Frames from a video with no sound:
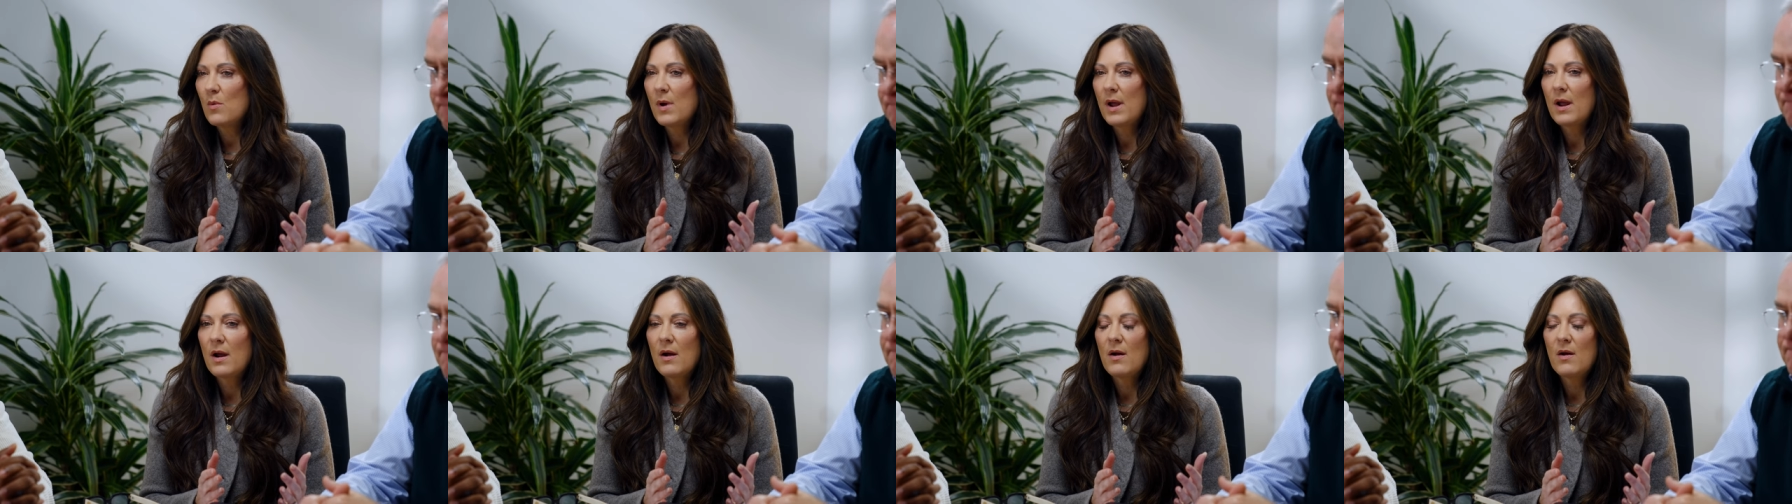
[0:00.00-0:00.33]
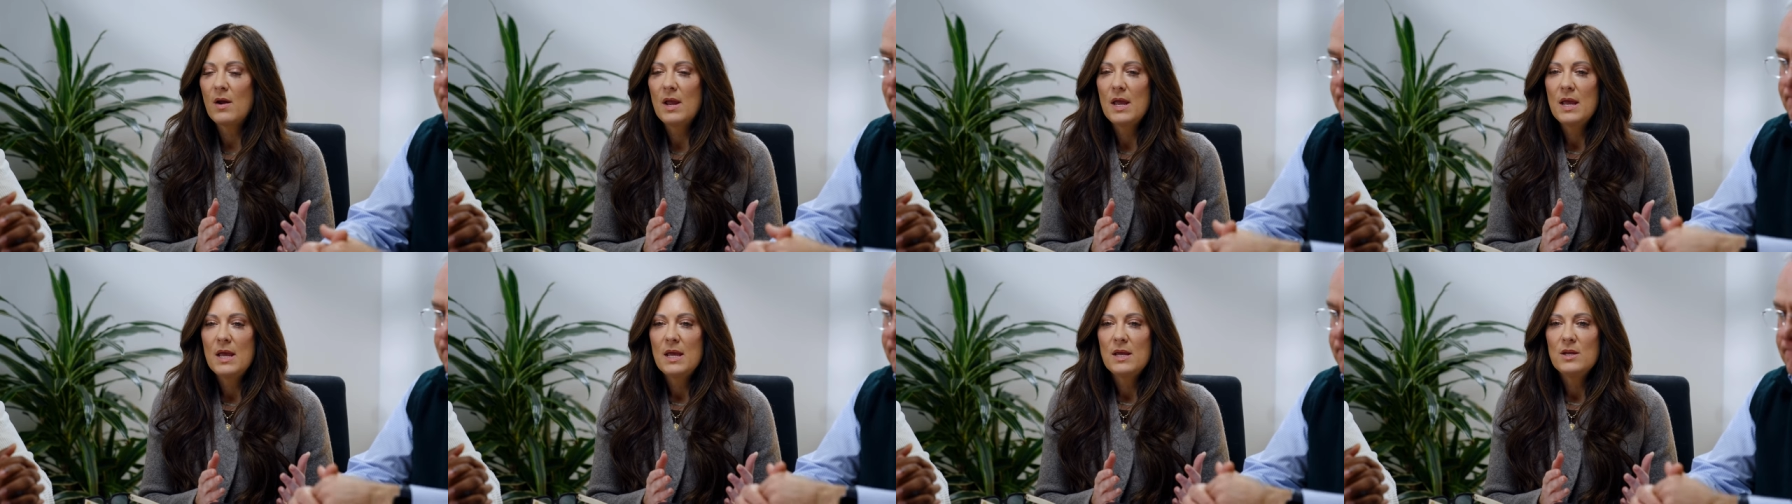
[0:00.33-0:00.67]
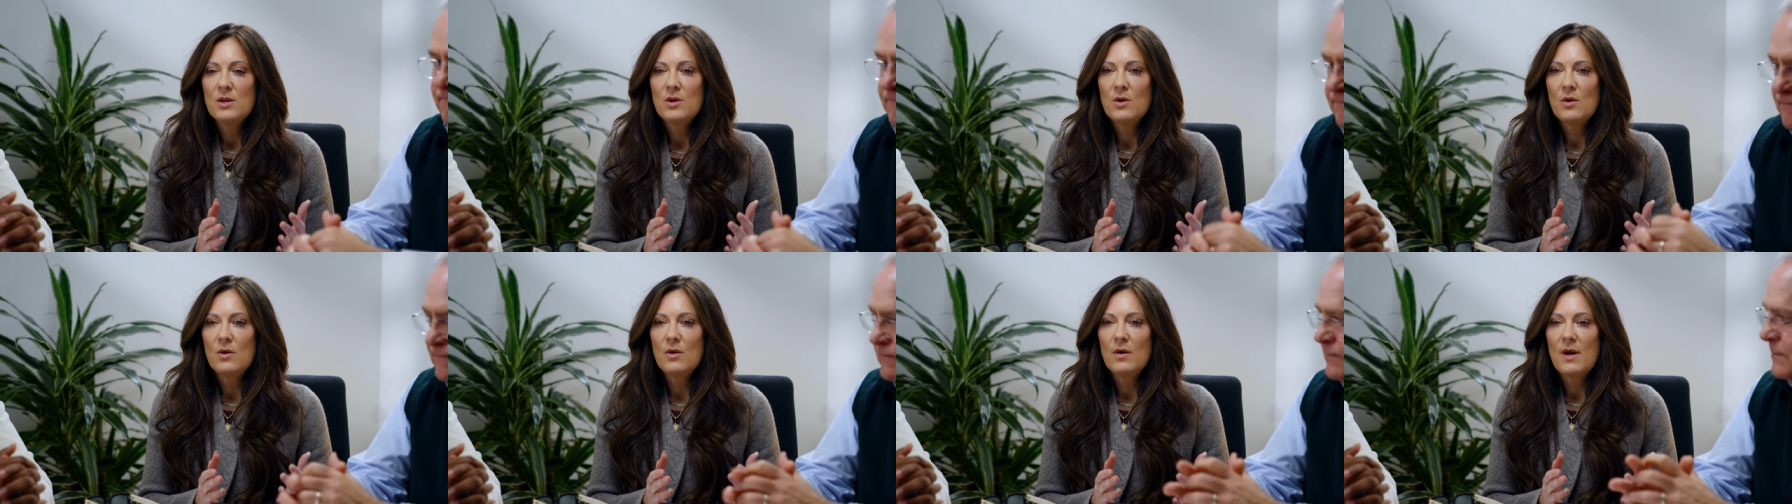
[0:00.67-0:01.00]
where
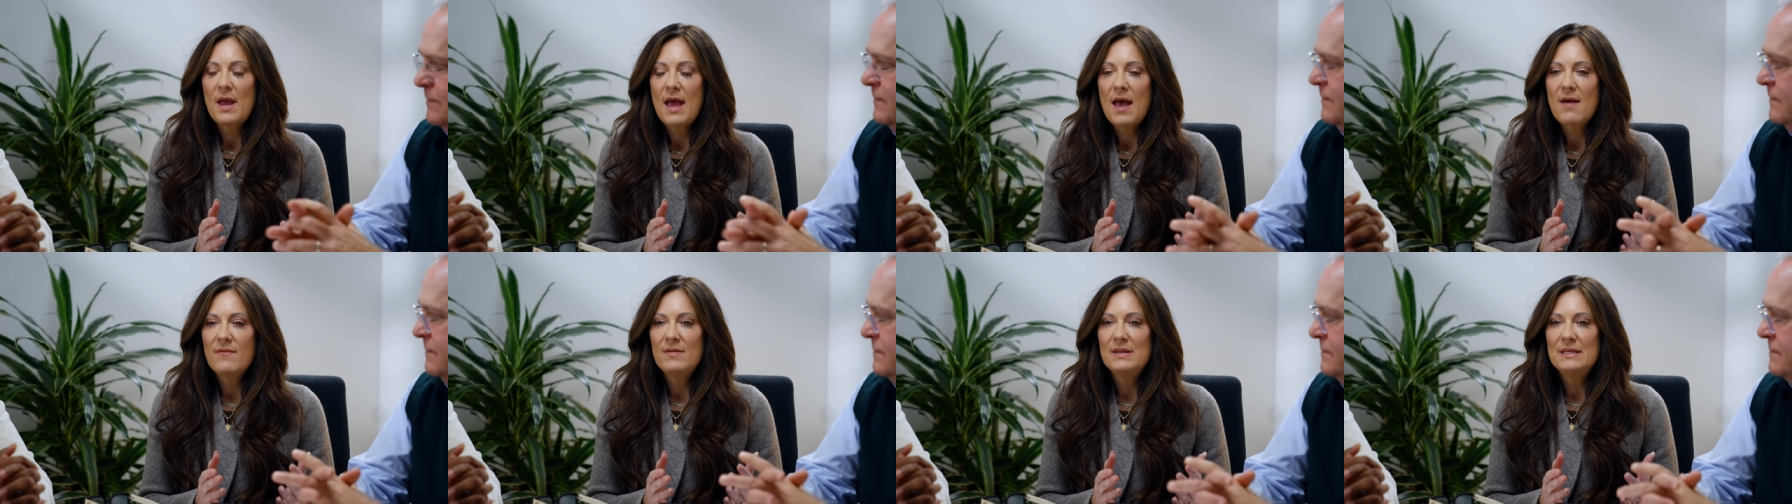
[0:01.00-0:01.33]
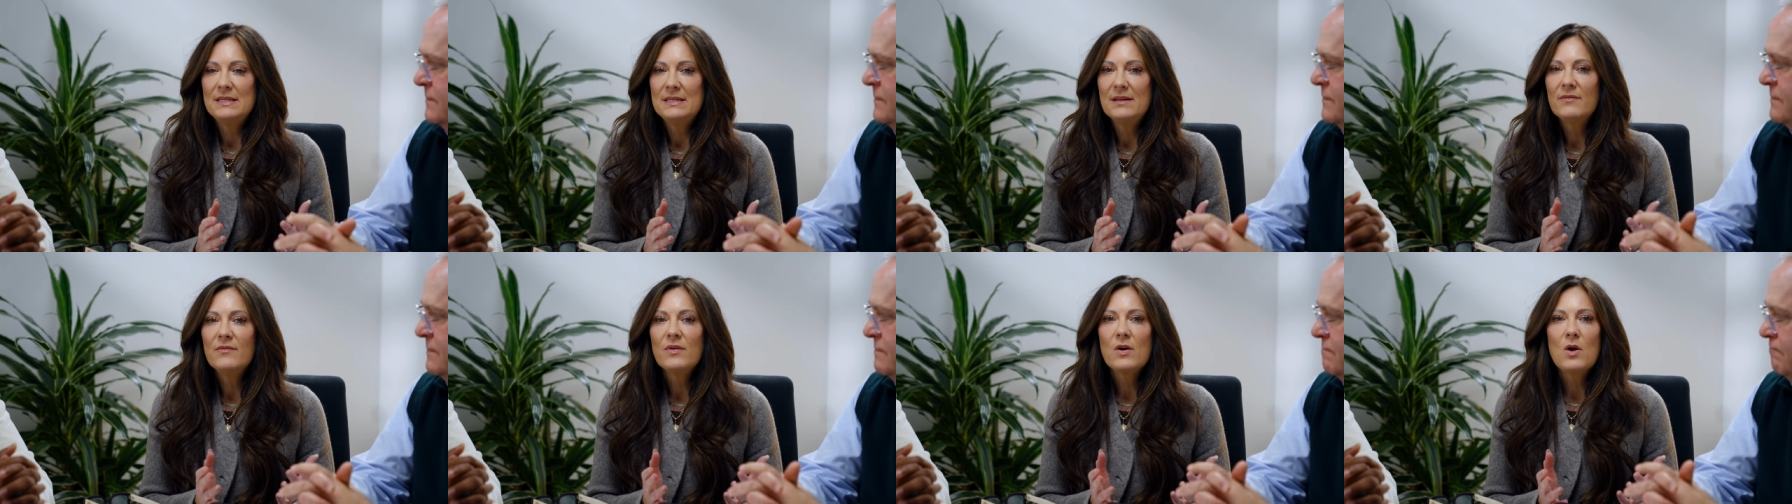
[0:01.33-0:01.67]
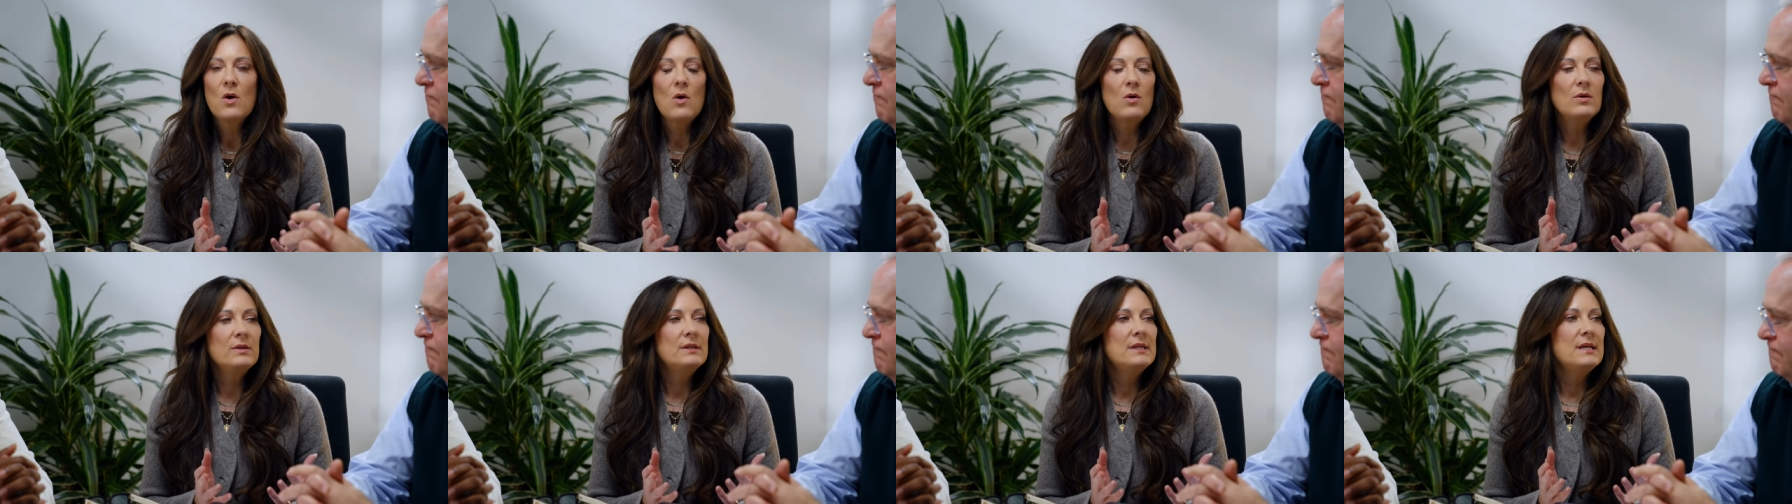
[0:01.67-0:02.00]
you're having
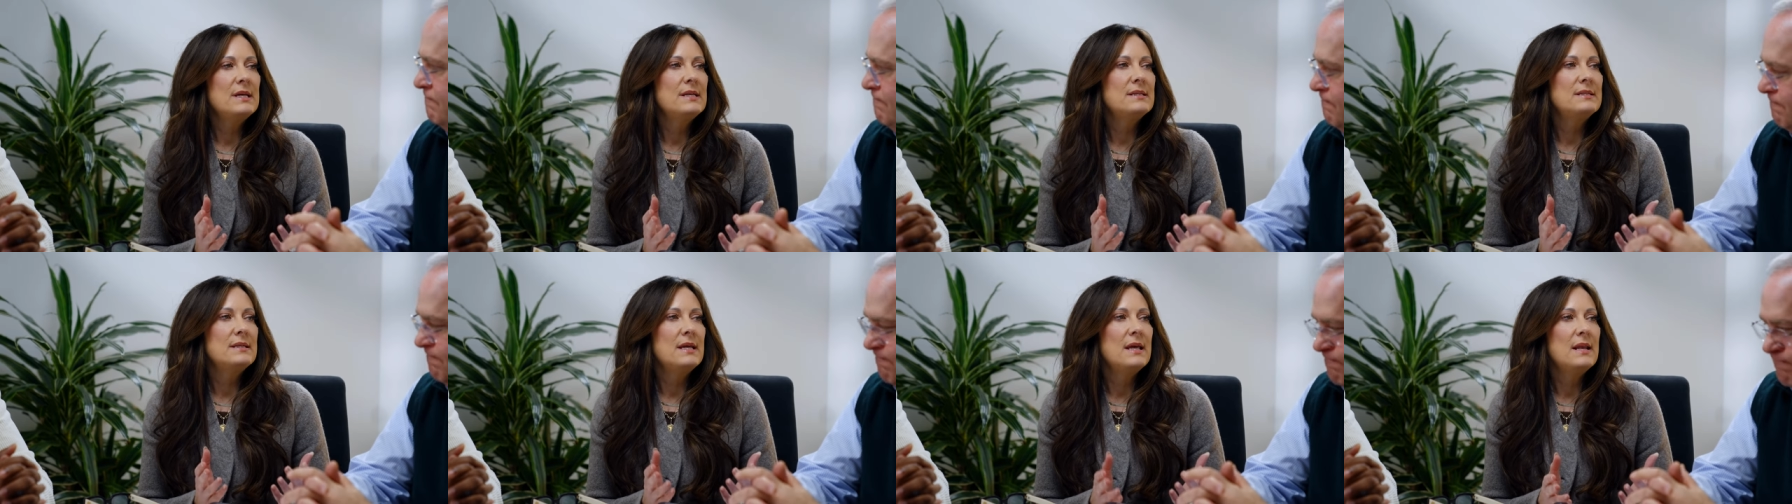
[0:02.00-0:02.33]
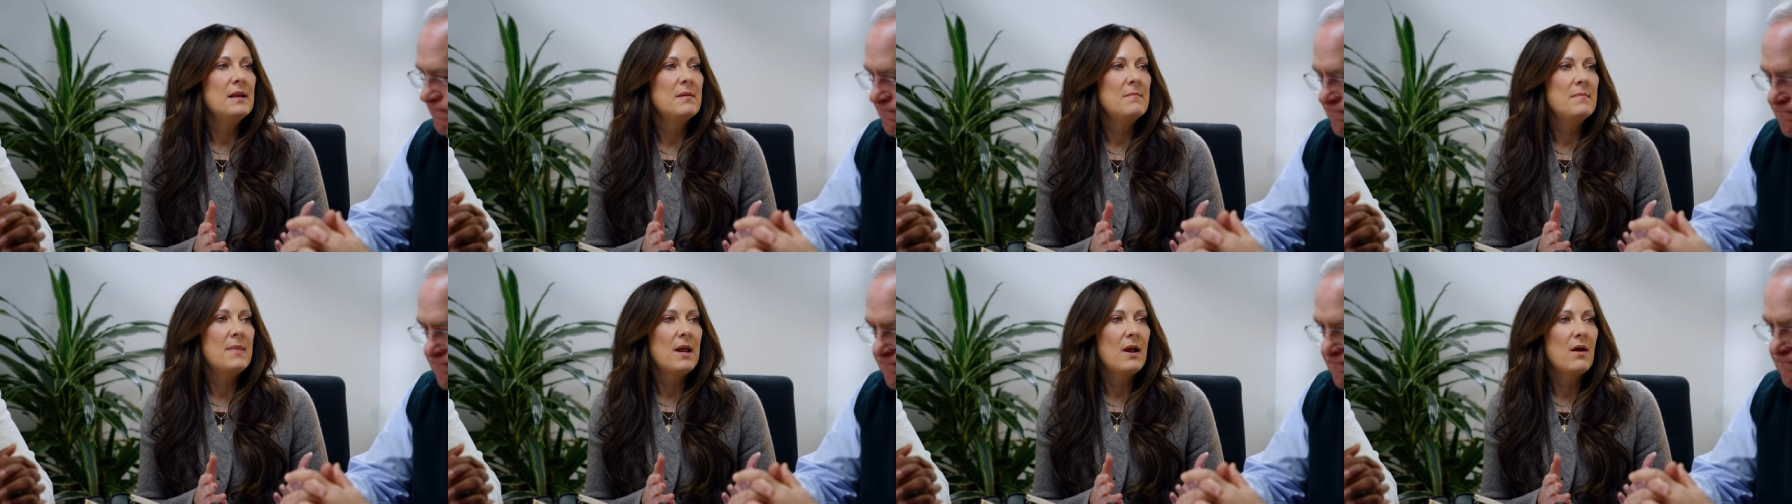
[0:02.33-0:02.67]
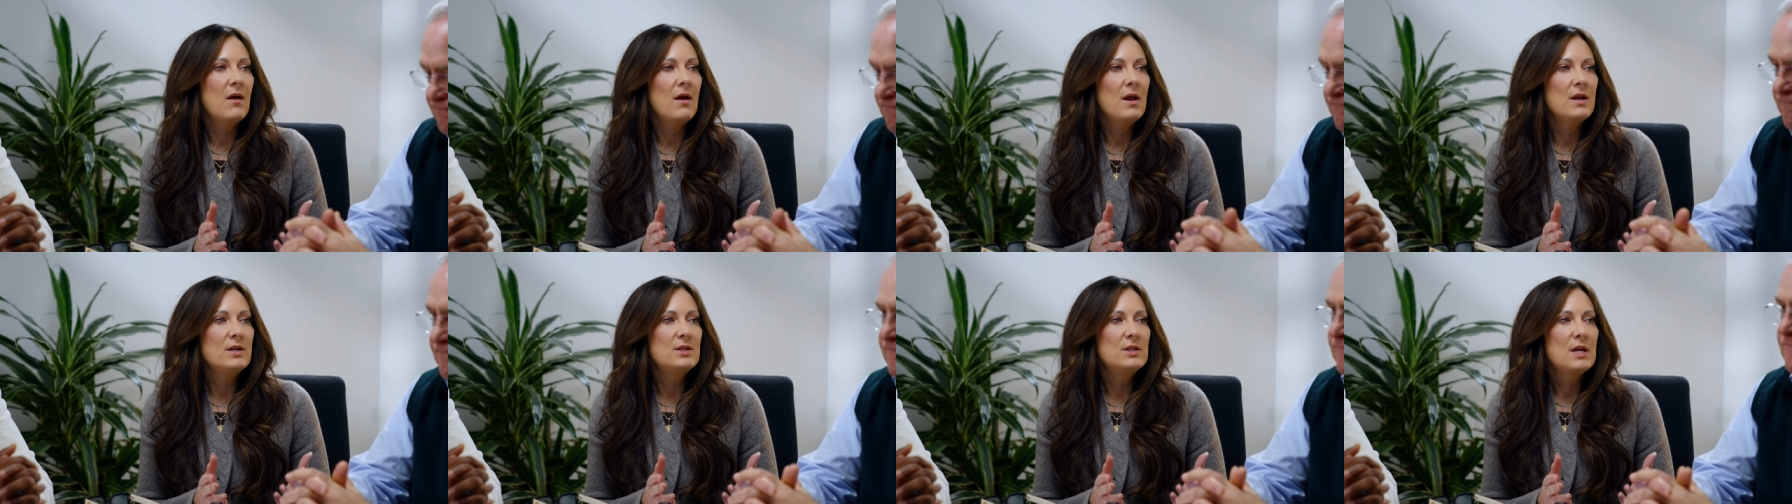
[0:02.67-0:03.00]
difficulties in a
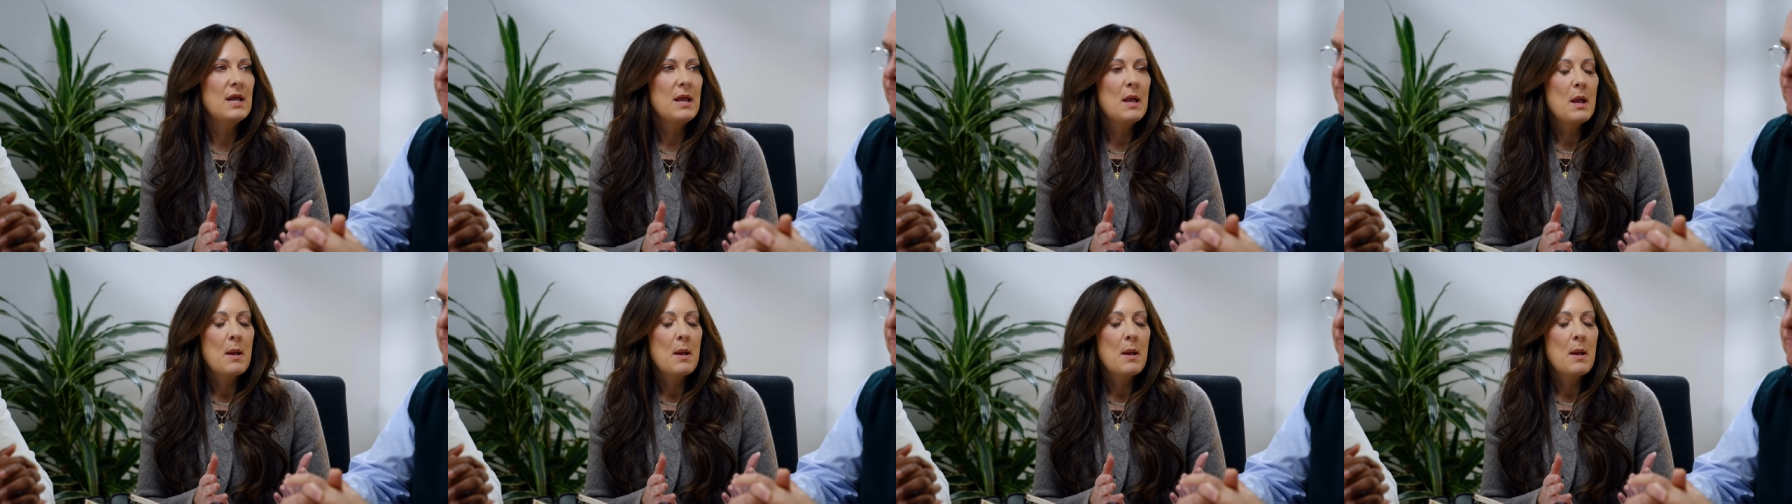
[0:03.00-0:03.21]
marriage.